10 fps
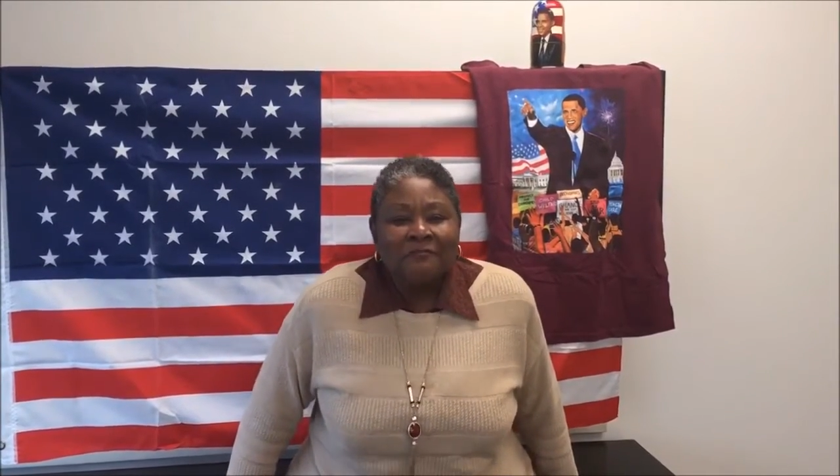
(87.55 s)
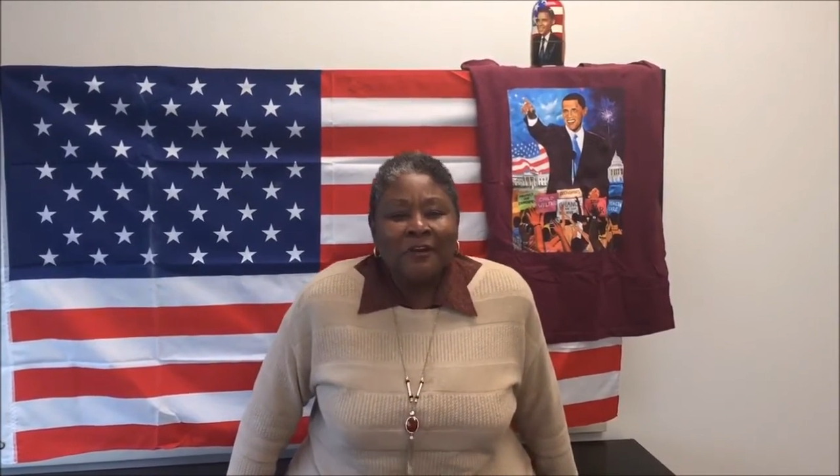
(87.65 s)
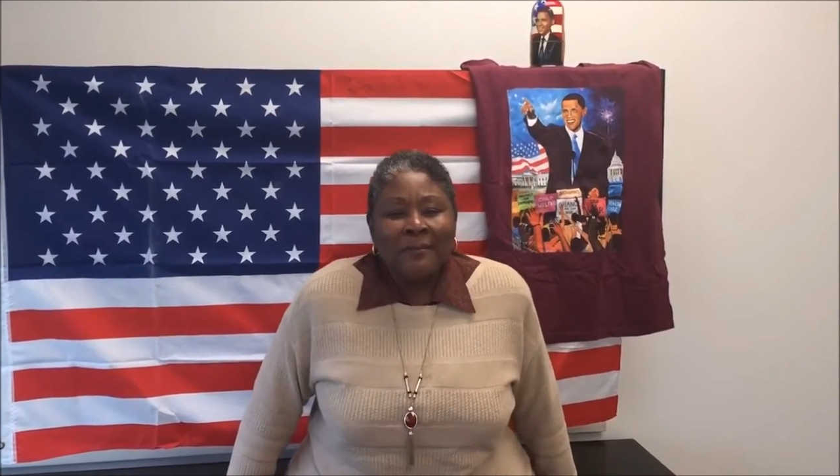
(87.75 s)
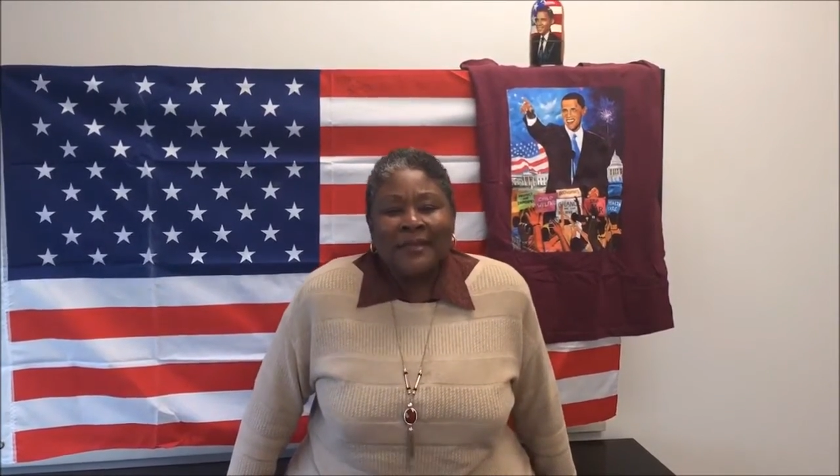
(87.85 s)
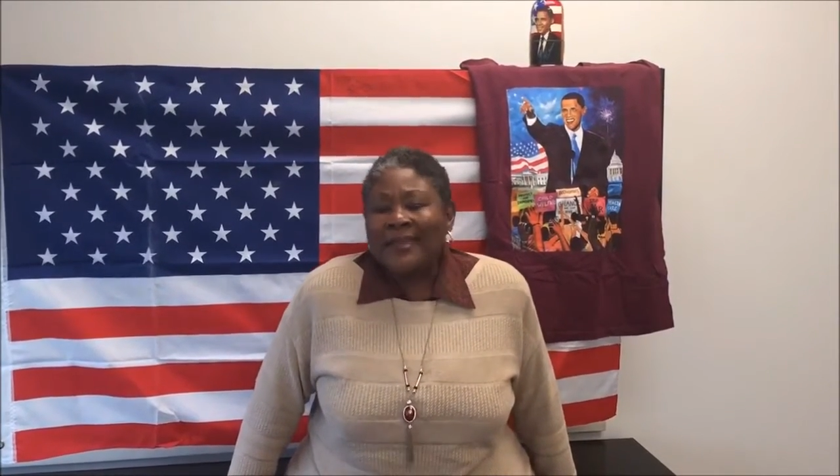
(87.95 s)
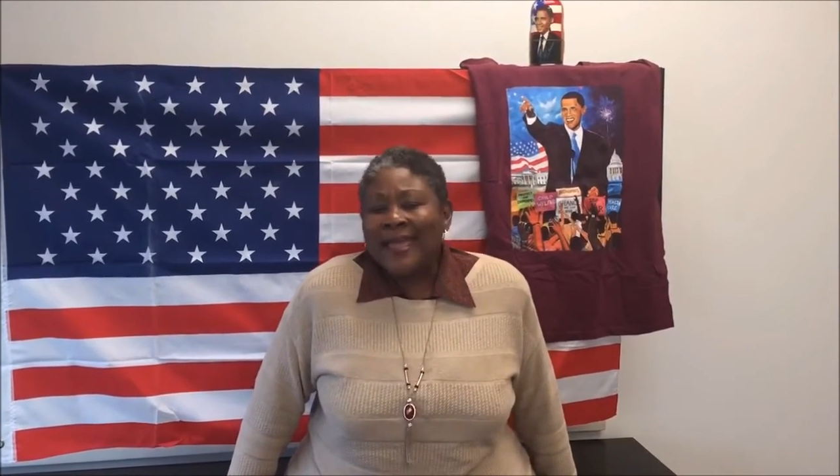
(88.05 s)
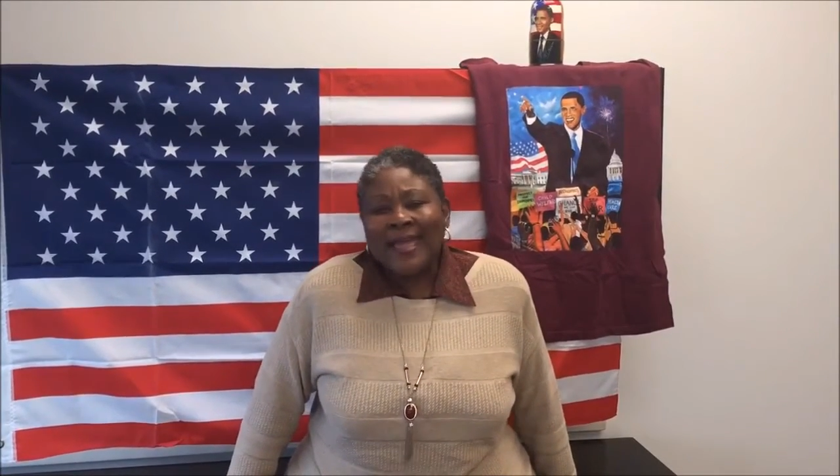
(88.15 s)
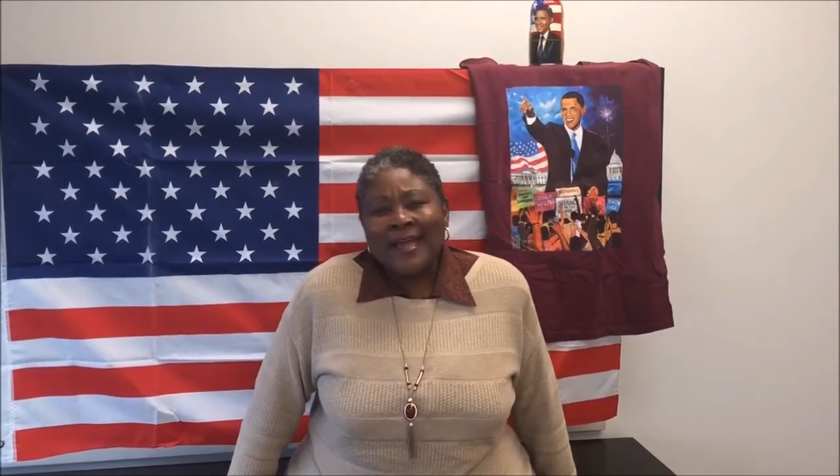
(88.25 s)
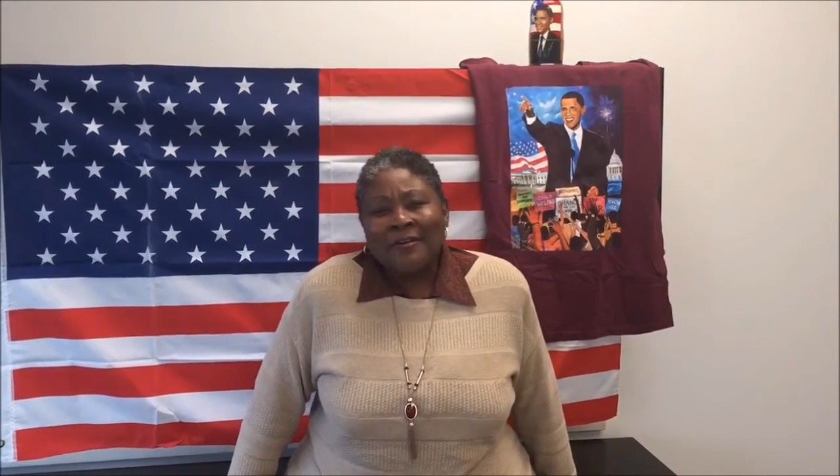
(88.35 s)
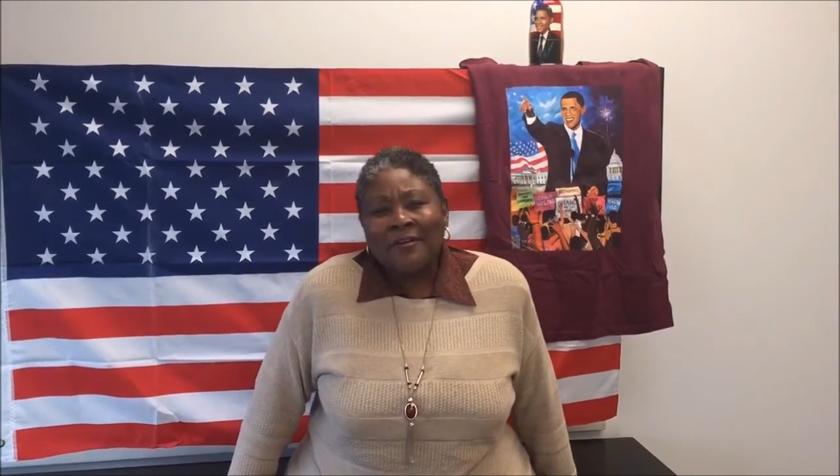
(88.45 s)
From an
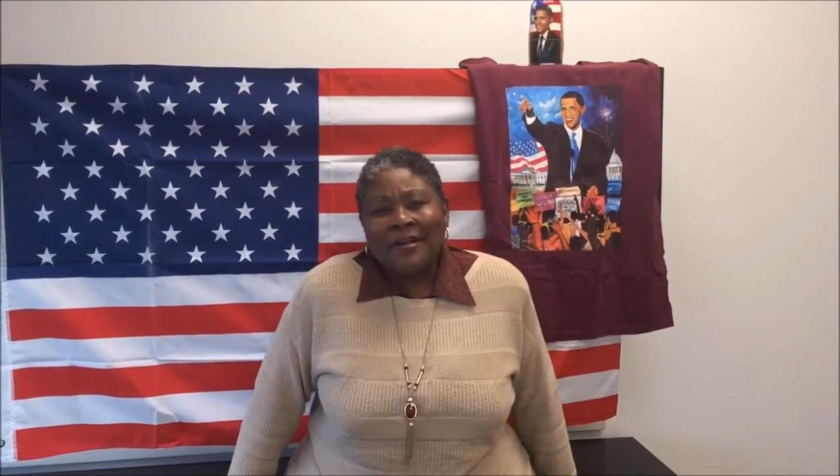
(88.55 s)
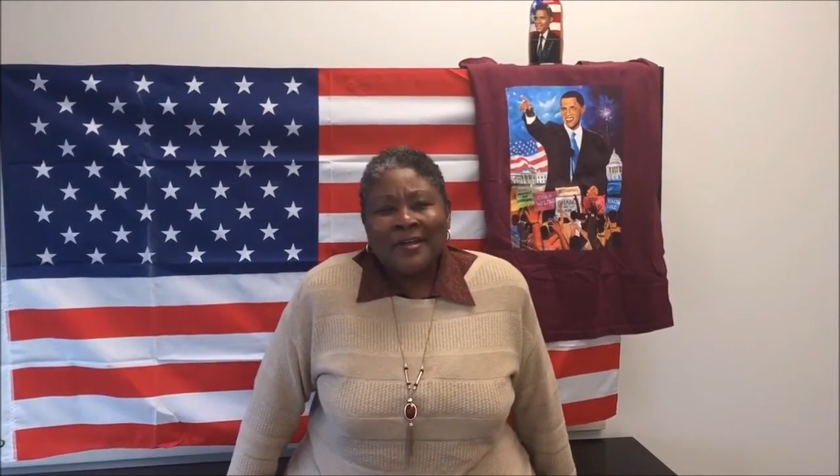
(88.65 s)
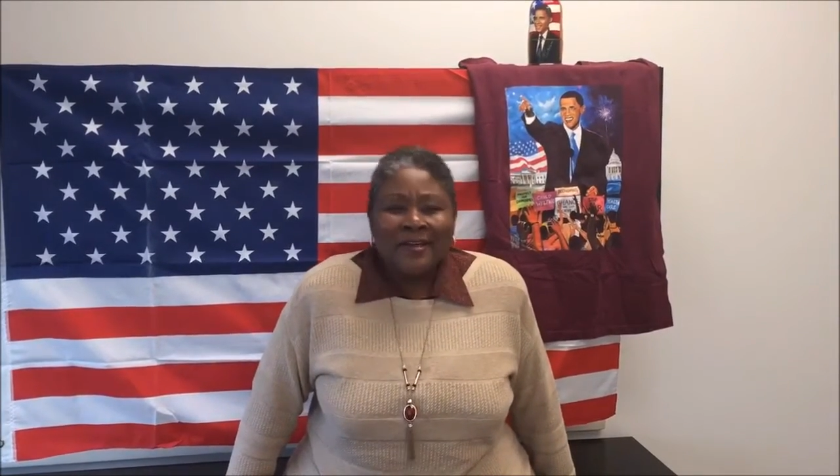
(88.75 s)
era